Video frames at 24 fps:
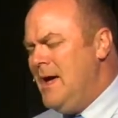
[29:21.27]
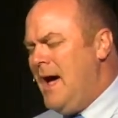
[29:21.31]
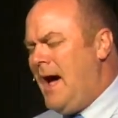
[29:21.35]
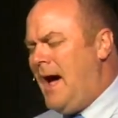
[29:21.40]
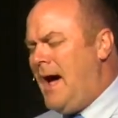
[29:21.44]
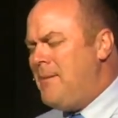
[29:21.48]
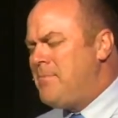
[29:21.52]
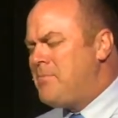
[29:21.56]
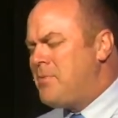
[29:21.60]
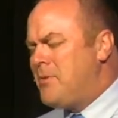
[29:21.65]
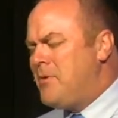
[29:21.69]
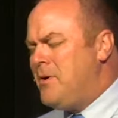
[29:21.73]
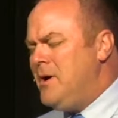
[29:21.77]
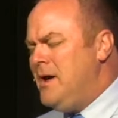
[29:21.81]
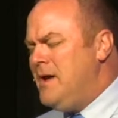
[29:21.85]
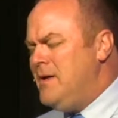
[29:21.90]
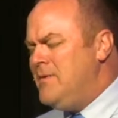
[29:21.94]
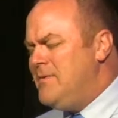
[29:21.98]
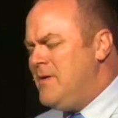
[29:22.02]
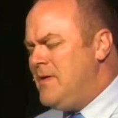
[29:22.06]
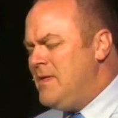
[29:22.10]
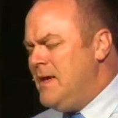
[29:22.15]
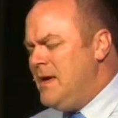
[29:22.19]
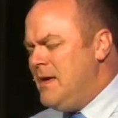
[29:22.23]
I pray
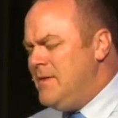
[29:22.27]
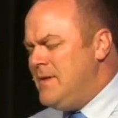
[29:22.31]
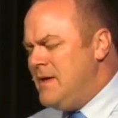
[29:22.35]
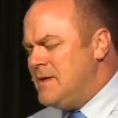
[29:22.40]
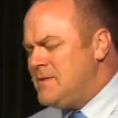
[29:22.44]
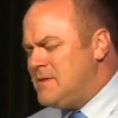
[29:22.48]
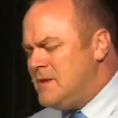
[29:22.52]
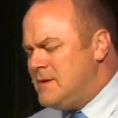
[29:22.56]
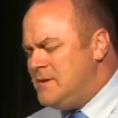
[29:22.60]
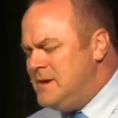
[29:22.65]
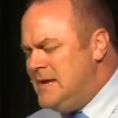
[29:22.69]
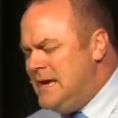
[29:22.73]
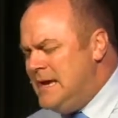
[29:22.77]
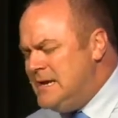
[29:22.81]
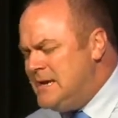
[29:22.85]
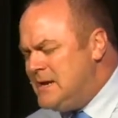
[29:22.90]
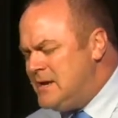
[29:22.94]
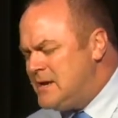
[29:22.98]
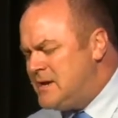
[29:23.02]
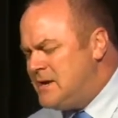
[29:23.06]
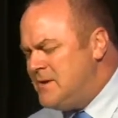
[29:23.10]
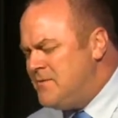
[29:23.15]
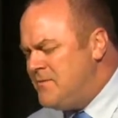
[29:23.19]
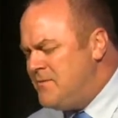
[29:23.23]
that, that the
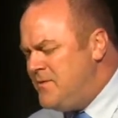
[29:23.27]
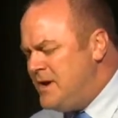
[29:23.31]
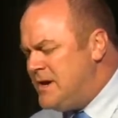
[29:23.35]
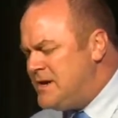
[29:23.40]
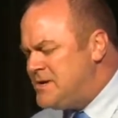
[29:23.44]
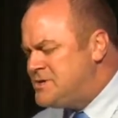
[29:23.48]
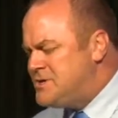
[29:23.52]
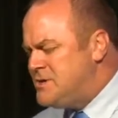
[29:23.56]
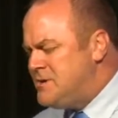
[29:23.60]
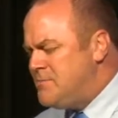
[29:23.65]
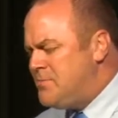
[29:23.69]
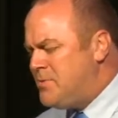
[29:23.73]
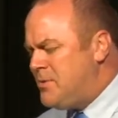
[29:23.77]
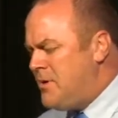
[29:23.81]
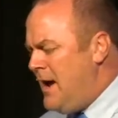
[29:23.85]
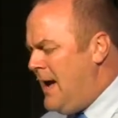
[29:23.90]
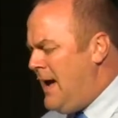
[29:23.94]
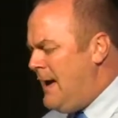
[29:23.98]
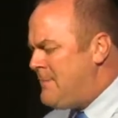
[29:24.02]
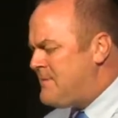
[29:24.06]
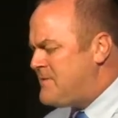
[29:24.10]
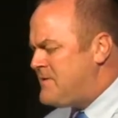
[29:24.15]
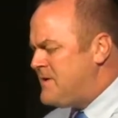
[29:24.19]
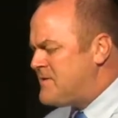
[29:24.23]
needed conviction
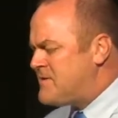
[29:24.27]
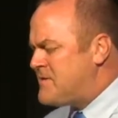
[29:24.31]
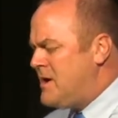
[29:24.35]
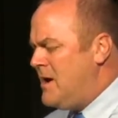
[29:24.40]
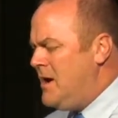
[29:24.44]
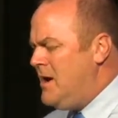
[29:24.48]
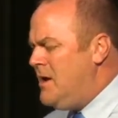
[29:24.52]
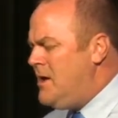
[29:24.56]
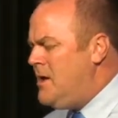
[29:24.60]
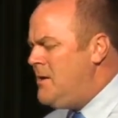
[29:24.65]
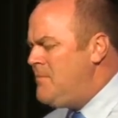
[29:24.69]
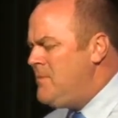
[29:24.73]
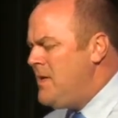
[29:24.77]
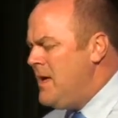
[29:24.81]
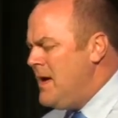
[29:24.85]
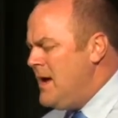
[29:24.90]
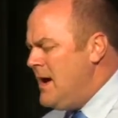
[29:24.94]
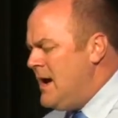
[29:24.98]
perhaps has come